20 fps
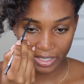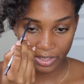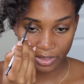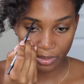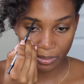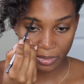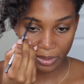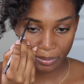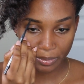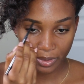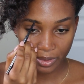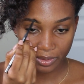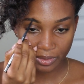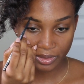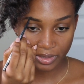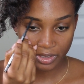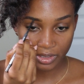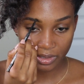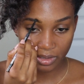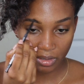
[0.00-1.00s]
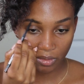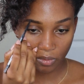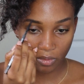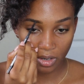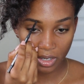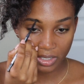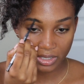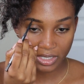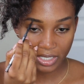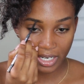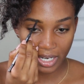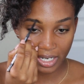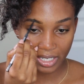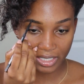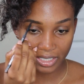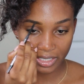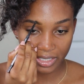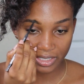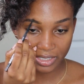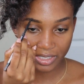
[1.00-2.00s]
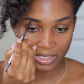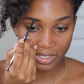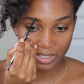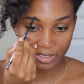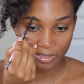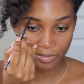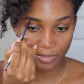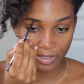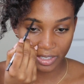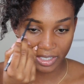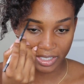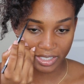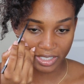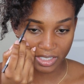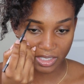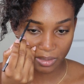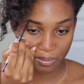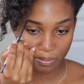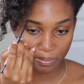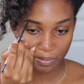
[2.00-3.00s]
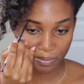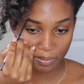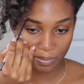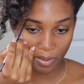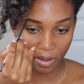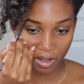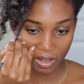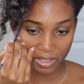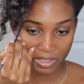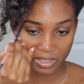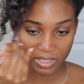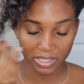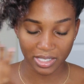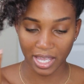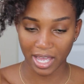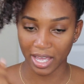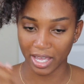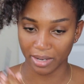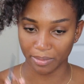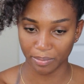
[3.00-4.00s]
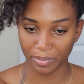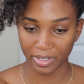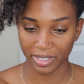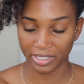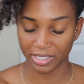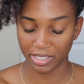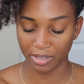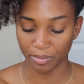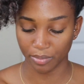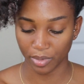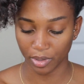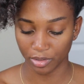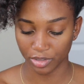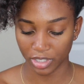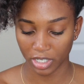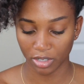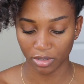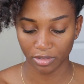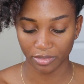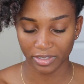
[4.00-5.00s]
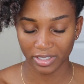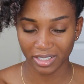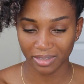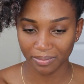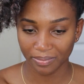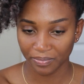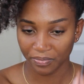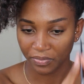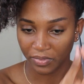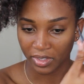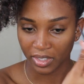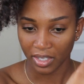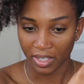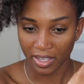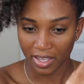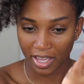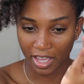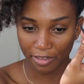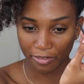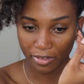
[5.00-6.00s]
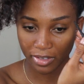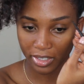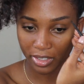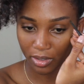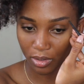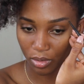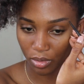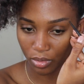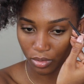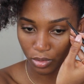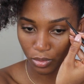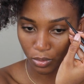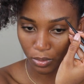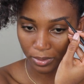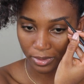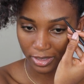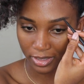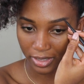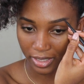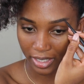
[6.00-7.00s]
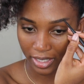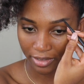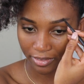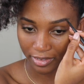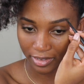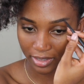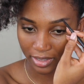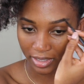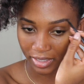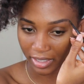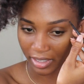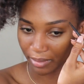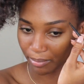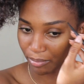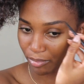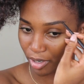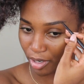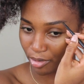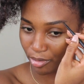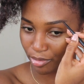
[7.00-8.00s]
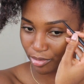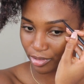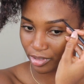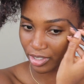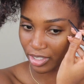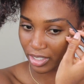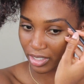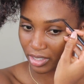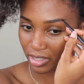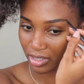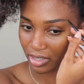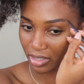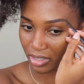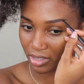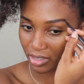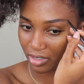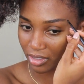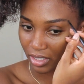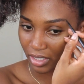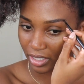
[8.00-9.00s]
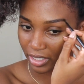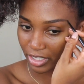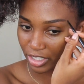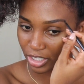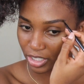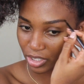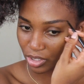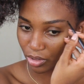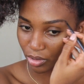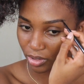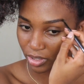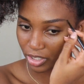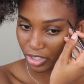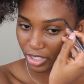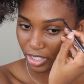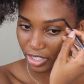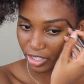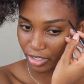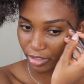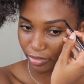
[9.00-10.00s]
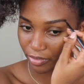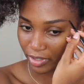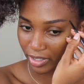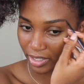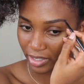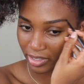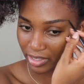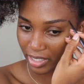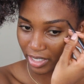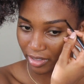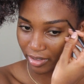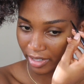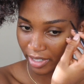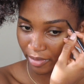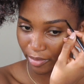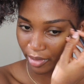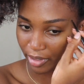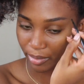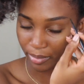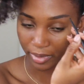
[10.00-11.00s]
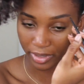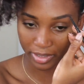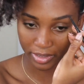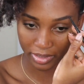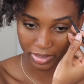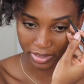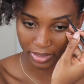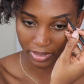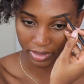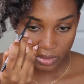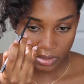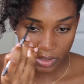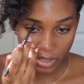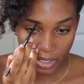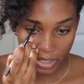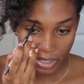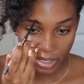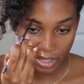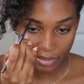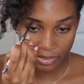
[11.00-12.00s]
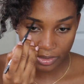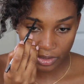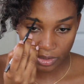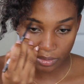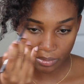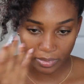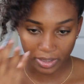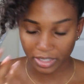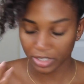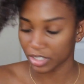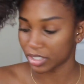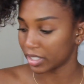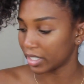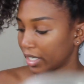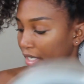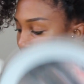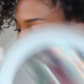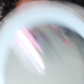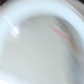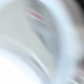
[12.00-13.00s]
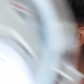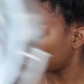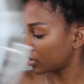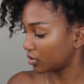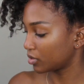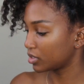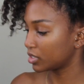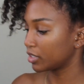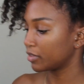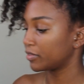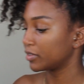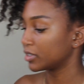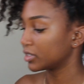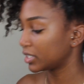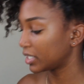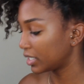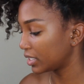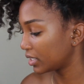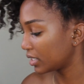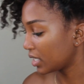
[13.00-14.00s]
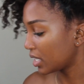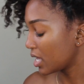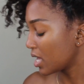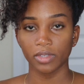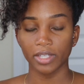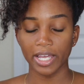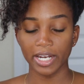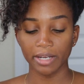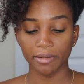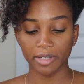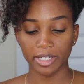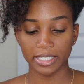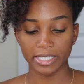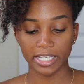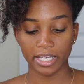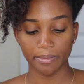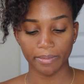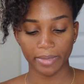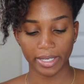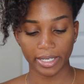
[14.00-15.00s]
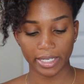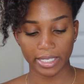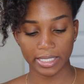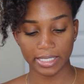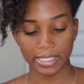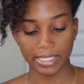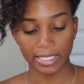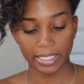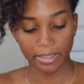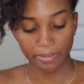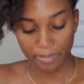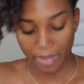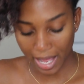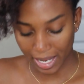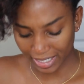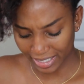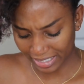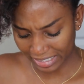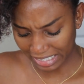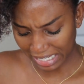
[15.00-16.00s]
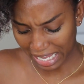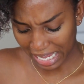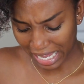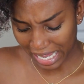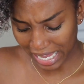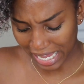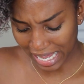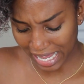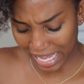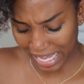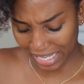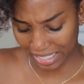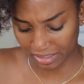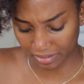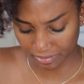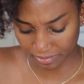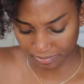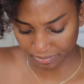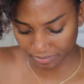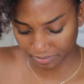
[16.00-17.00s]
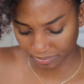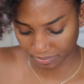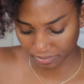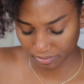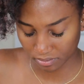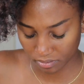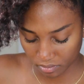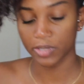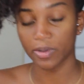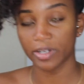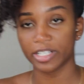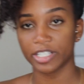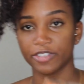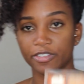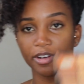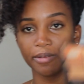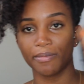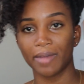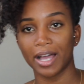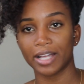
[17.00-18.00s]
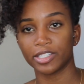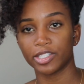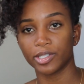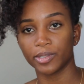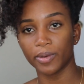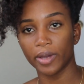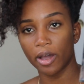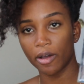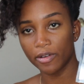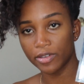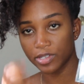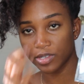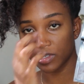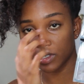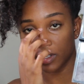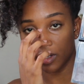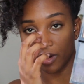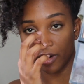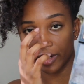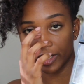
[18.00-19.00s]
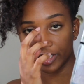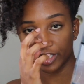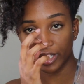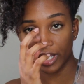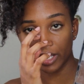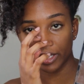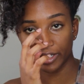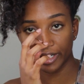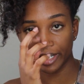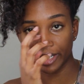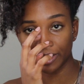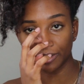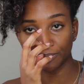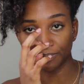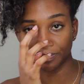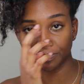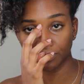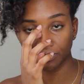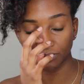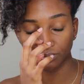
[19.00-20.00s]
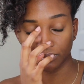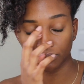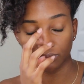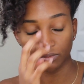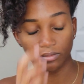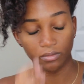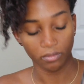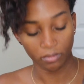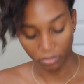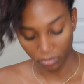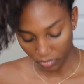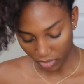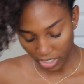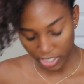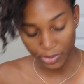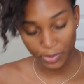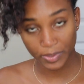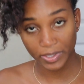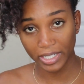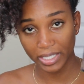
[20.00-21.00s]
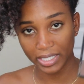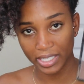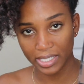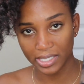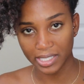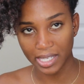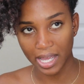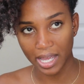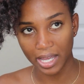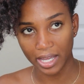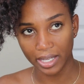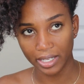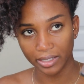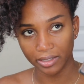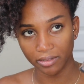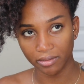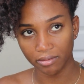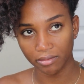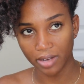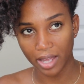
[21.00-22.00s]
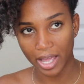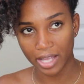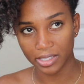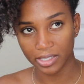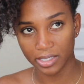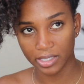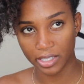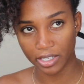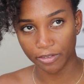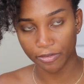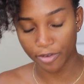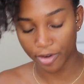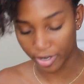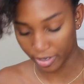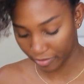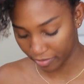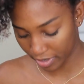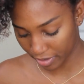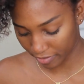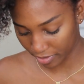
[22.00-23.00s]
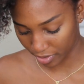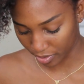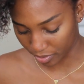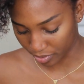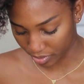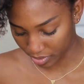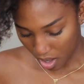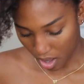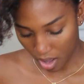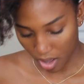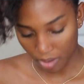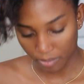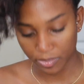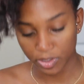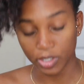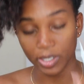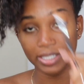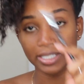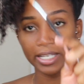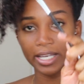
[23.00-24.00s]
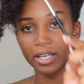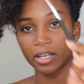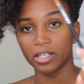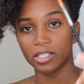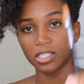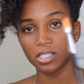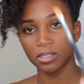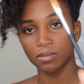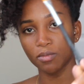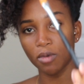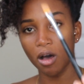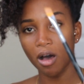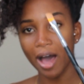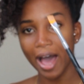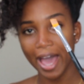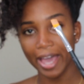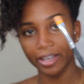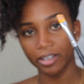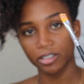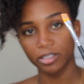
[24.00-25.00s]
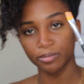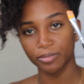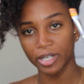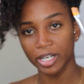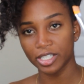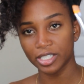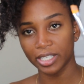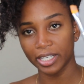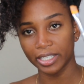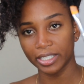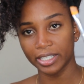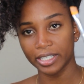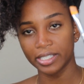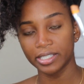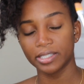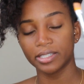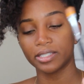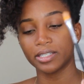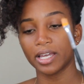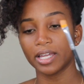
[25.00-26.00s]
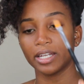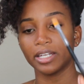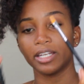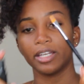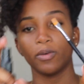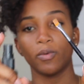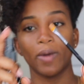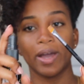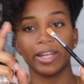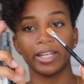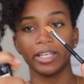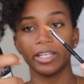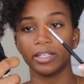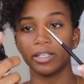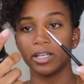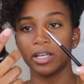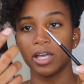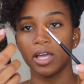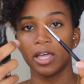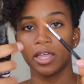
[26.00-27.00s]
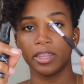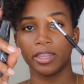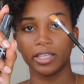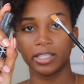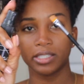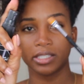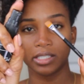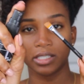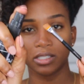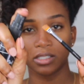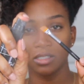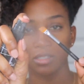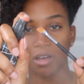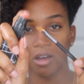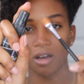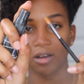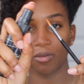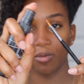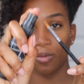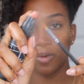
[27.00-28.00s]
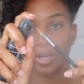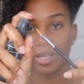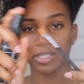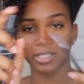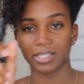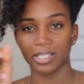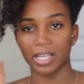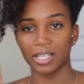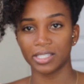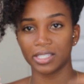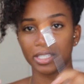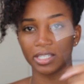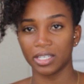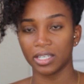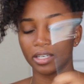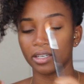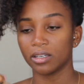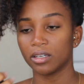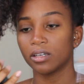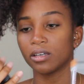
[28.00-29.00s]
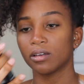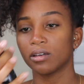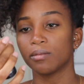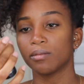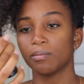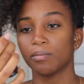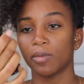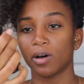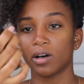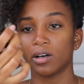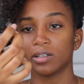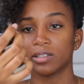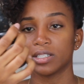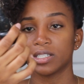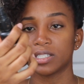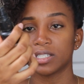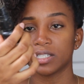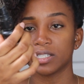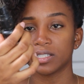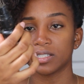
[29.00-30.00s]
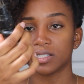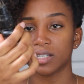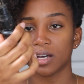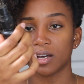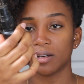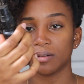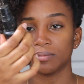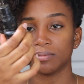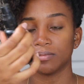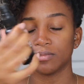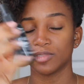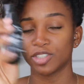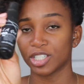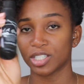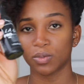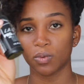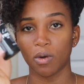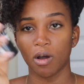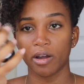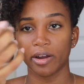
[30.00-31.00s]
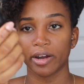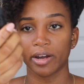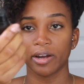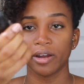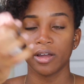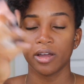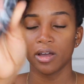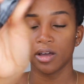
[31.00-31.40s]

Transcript: and I do my brows, once I at least fill in these spots and put some brow gel over them, I feel like a whole new one. I am gonna like, brows just, they could just totally change your face. I don't care what nobody says. So I didn't have to do much today. So those are filled in. Then I'm gonna take my concealing palette. This one is from MAC too. I always use the orange color here. It's between this and NC45 I use. So I take a small angled brush like this and then I wet it. This is not what it says in the bottle, this is just water.